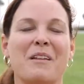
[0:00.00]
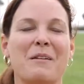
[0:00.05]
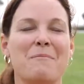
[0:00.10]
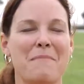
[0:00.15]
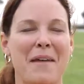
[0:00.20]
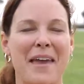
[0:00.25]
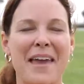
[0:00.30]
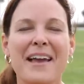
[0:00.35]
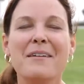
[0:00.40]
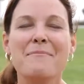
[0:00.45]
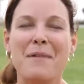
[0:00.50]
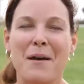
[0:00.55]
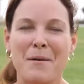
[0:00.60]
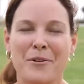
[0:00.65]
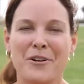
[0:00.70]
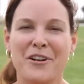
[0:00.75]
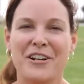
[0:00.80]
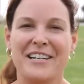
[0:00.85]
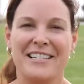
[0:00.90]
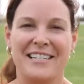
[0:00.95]
make
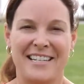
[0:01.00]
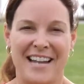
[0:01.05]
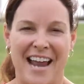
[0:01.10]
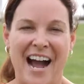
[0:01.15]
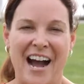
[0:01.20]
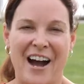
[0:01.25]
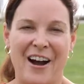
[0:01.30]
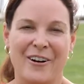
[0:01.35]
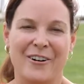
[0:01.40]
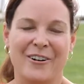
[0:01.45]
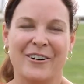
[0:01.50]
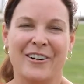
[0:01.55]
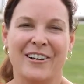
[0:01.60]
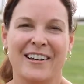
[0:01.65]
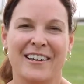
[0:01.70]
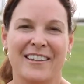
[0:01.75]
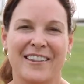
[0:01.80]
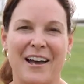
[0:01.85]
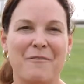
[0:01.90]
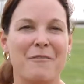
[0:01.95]
memories now
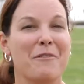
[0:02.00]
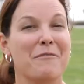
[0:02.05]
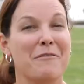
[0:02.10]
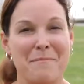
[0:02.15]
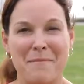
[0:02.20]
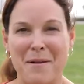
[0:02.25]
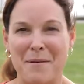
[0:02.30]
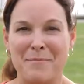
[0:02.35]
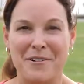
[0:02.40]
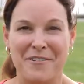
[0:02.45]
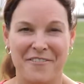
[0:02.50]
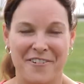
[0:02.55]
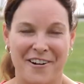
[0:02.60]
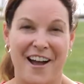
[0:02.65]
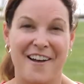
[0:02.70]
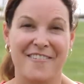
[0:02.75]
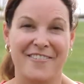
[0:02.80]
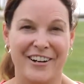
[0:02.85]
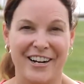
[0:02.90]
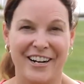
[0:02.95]
that we'll remember
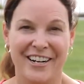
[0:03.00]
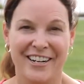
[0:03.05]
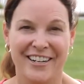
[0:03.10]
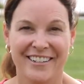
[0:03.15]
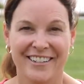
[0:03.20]
forever.